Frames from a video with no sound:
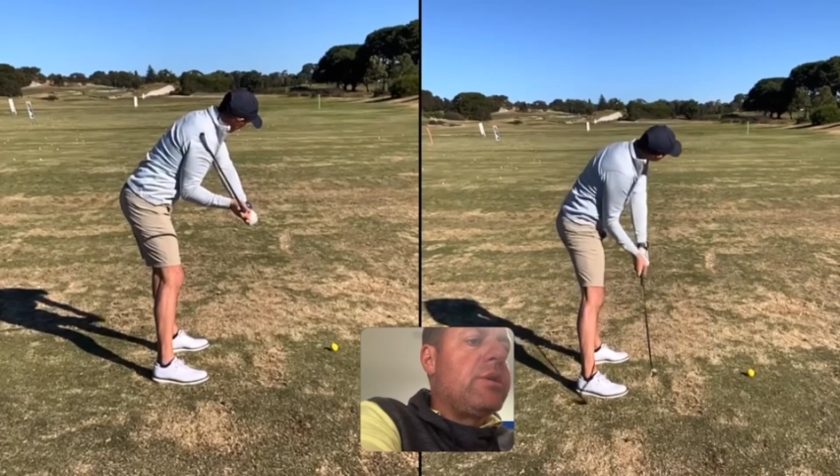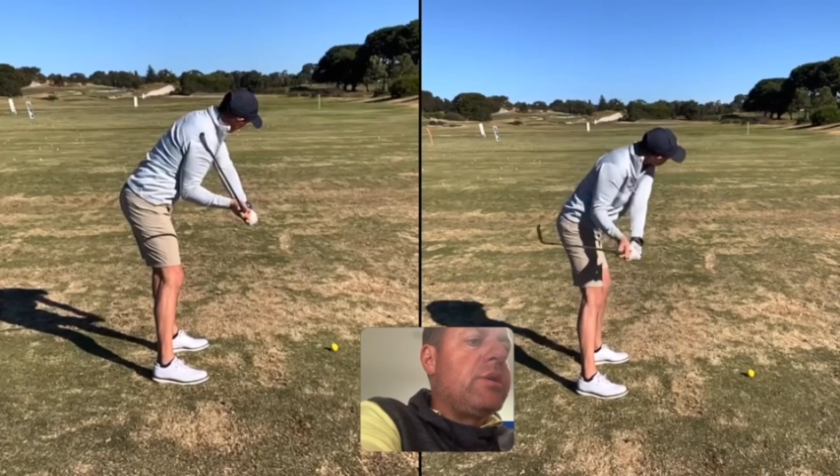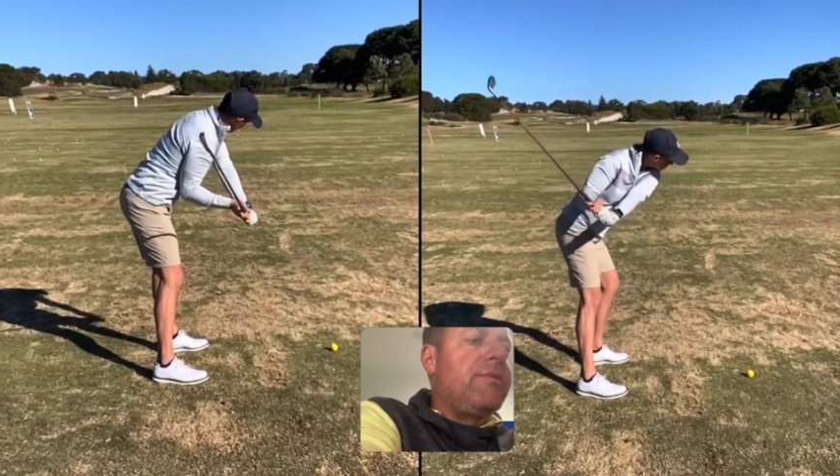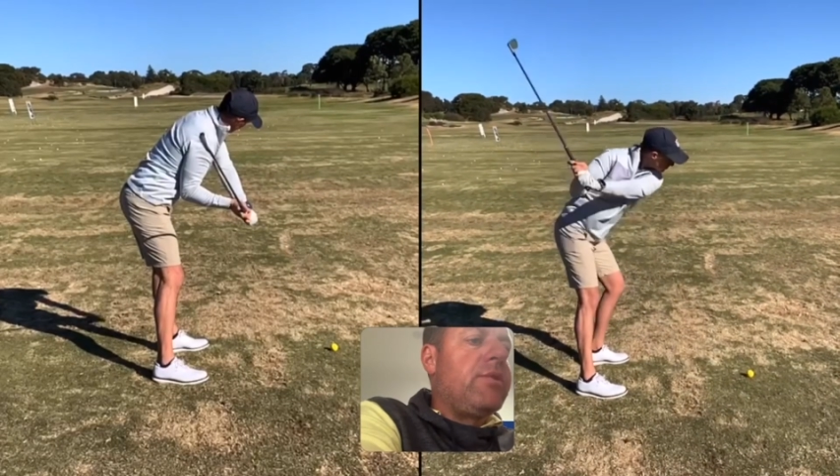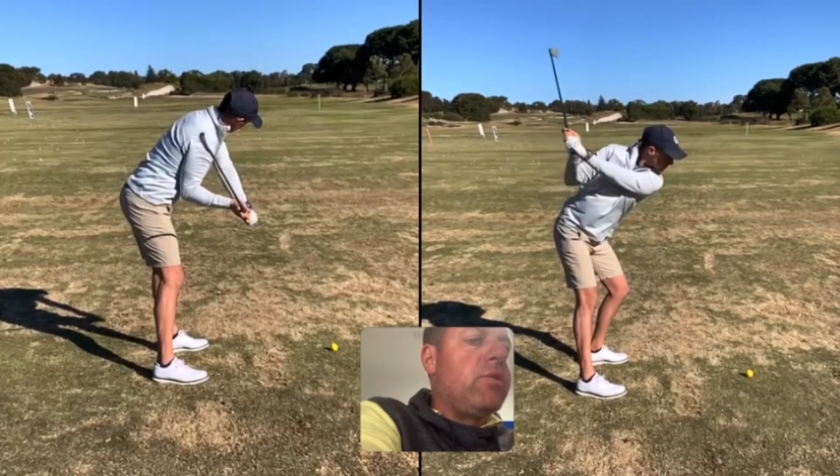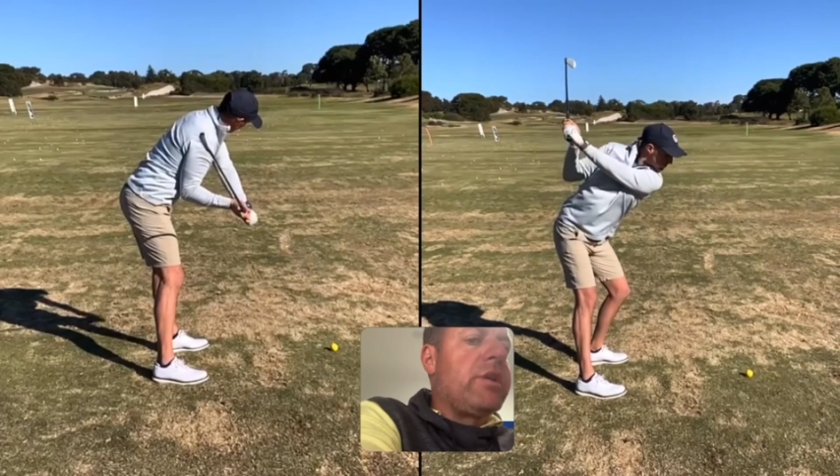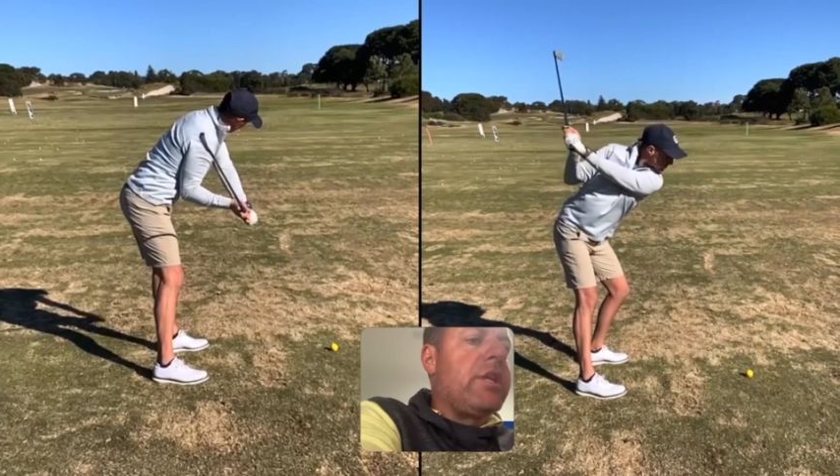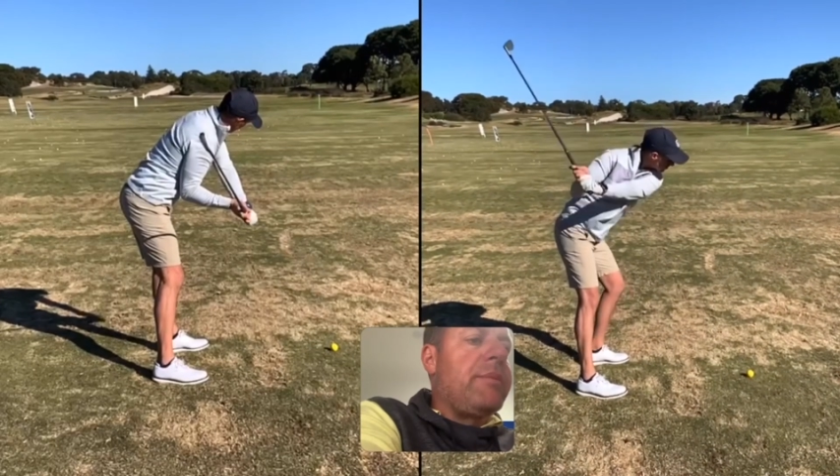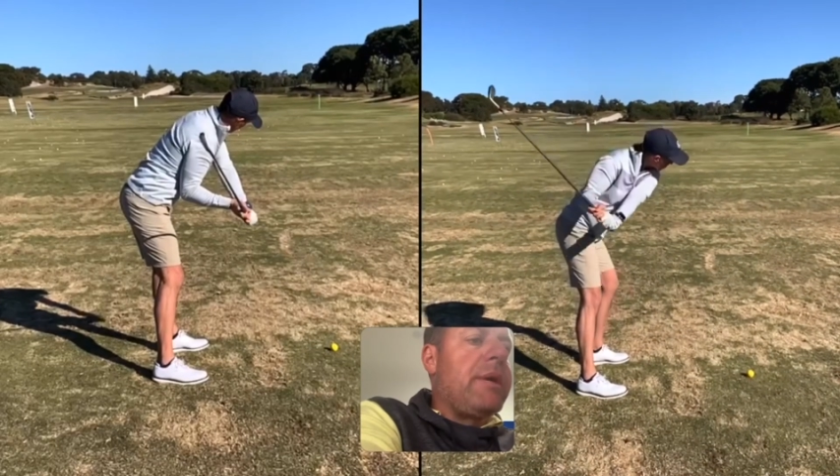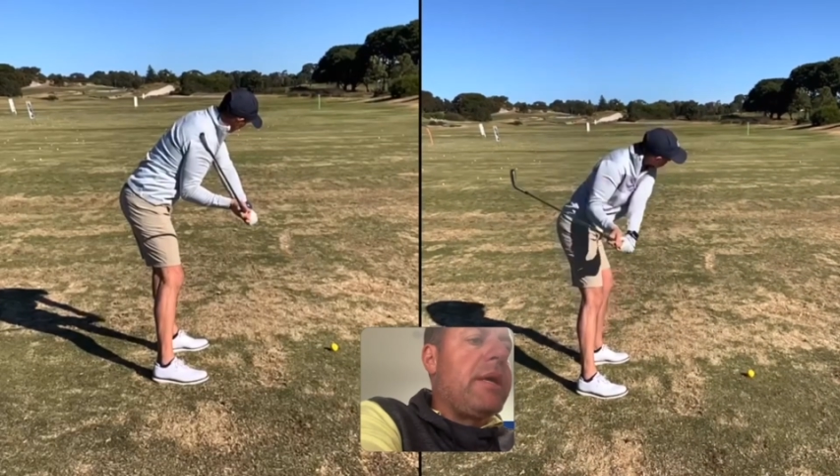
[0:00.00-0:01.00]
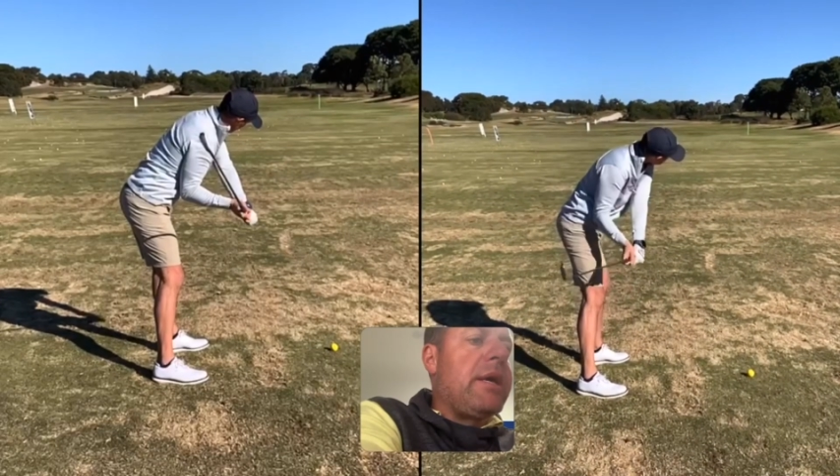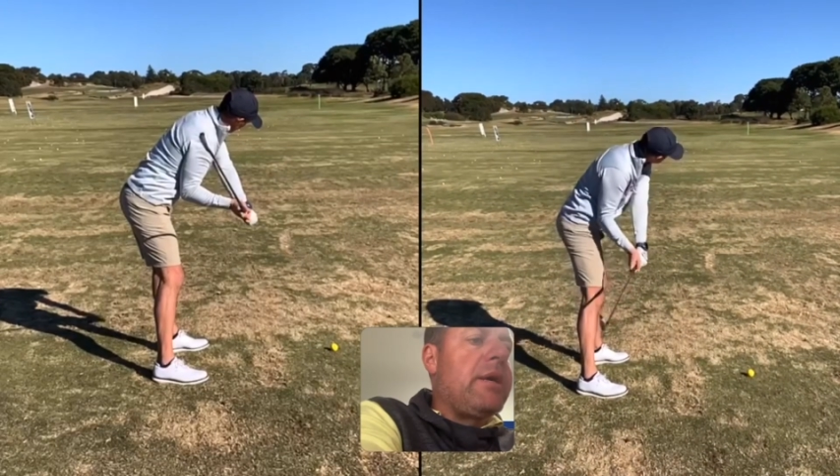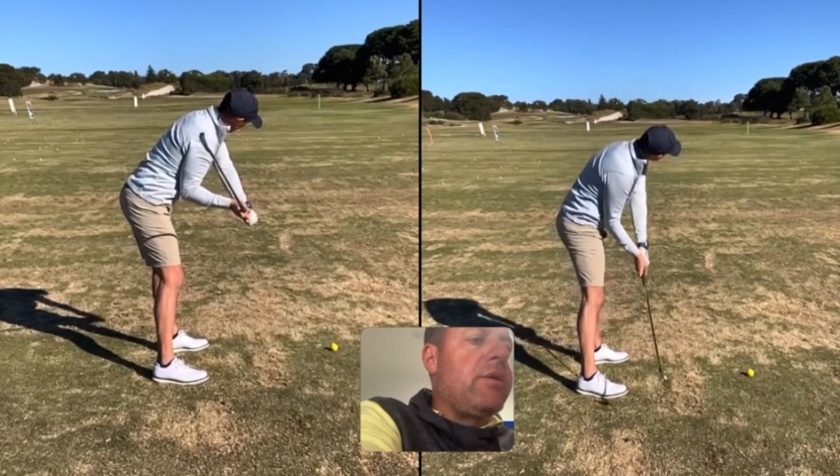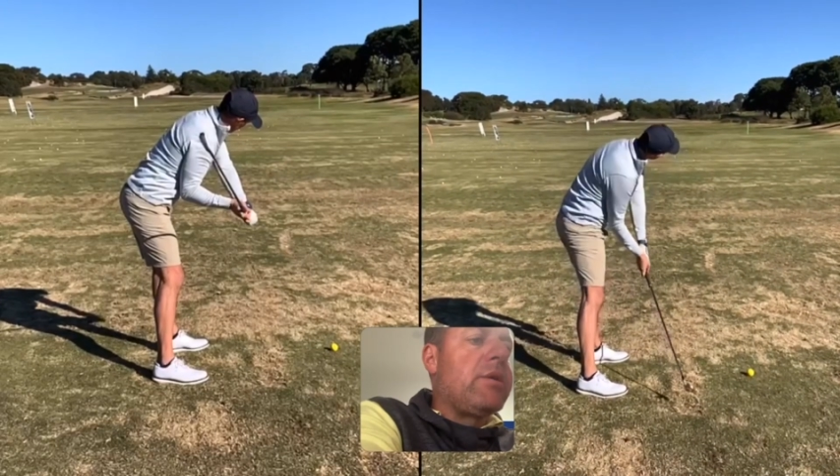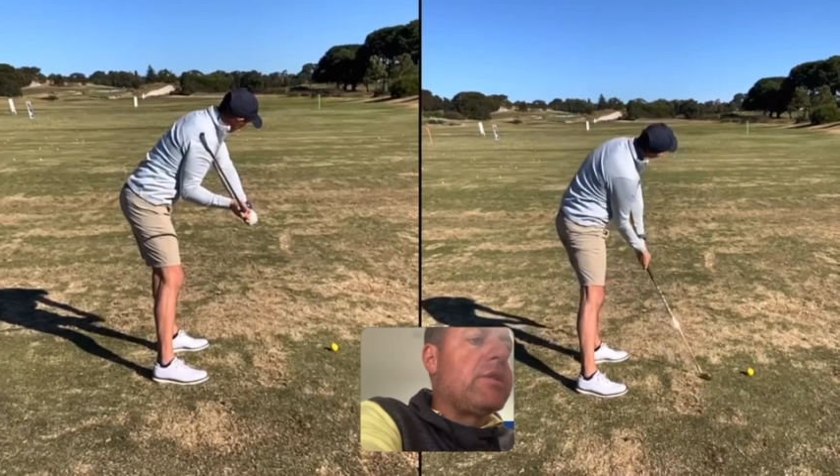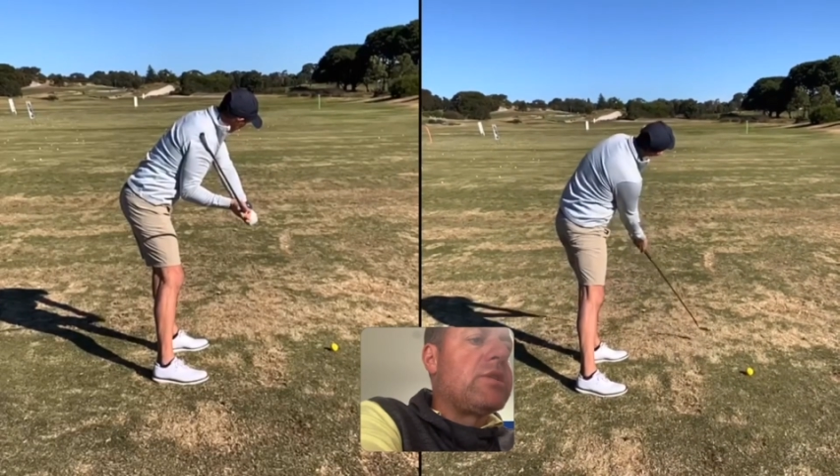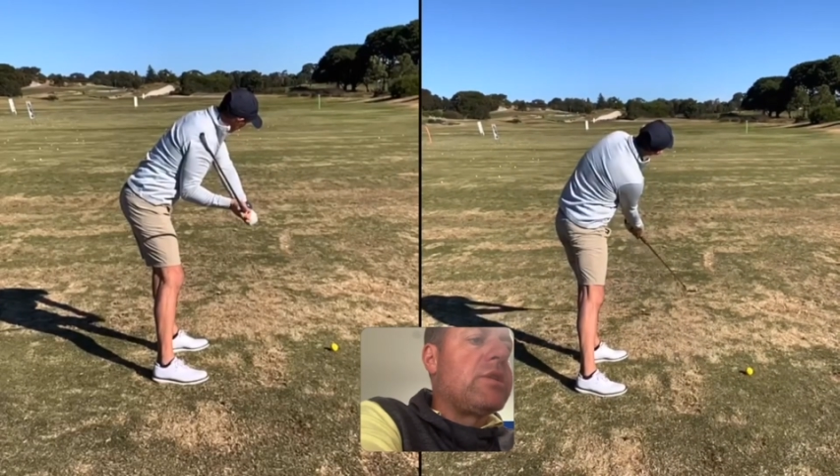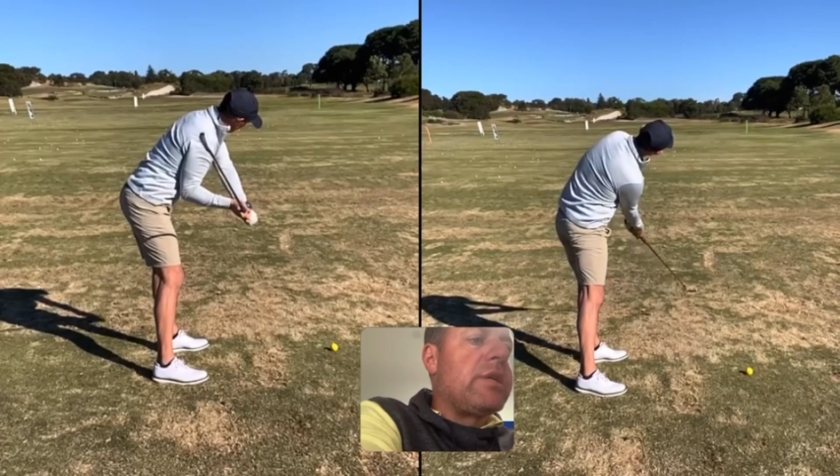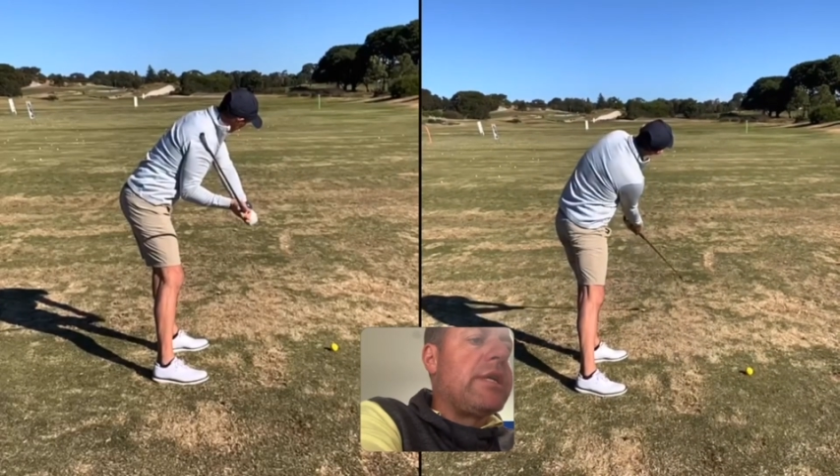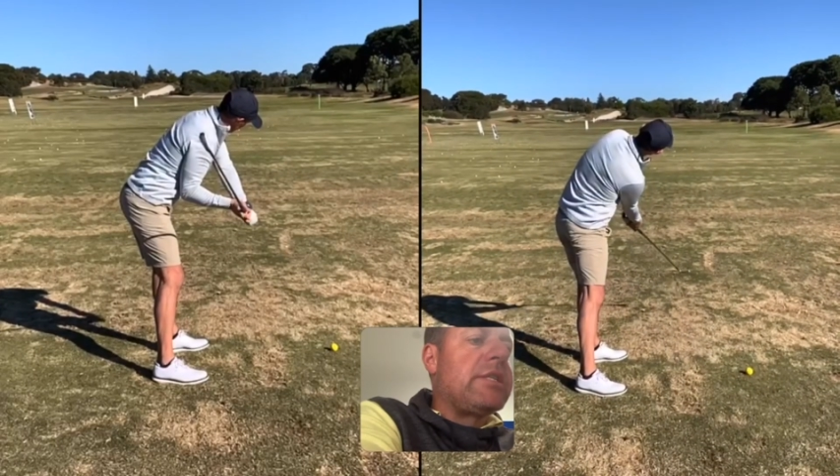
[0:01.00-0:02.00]
If you look at him here, you can
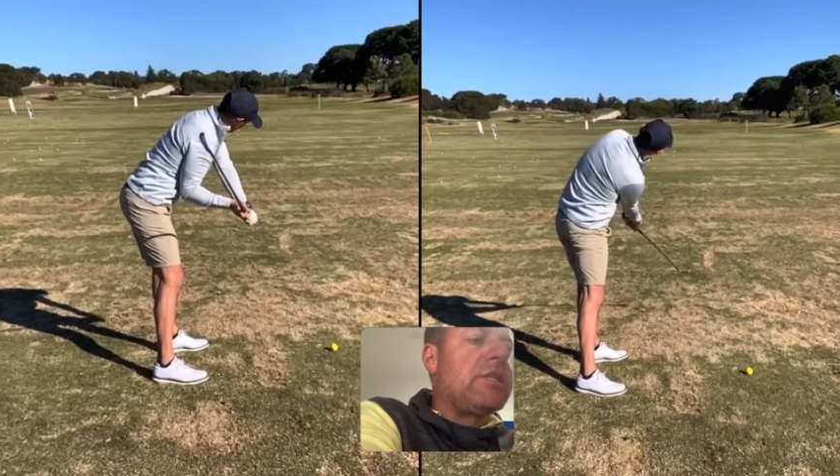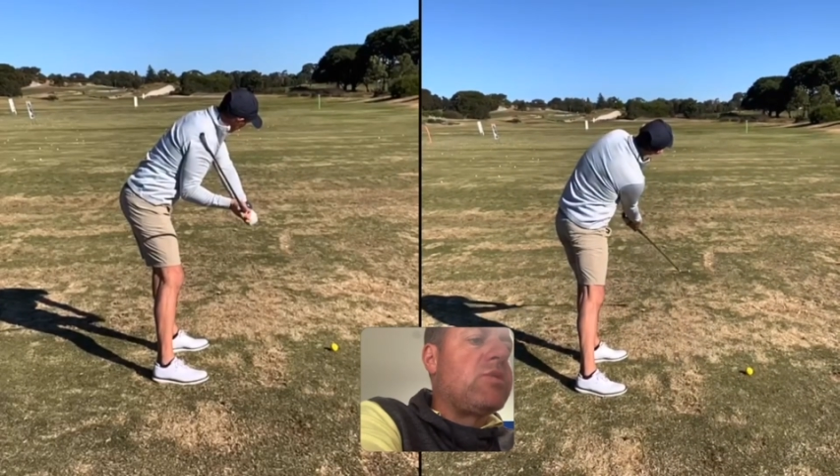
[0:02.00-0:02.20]
see as he's